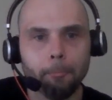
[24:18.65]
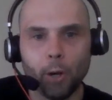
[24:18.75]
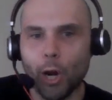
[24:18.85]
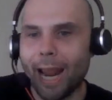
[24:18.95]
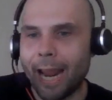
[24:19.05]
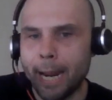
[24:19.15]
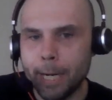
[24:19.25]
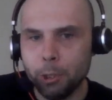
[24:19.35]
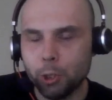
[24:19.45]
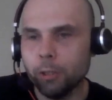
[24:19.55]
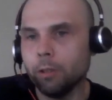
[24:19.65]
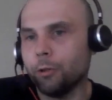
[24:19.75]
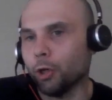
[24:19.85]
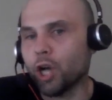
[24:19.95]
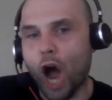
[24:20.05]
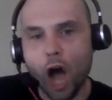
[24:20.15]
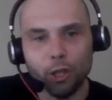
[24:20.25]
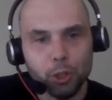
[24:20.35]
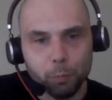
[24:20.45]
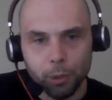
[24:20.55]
their age, their college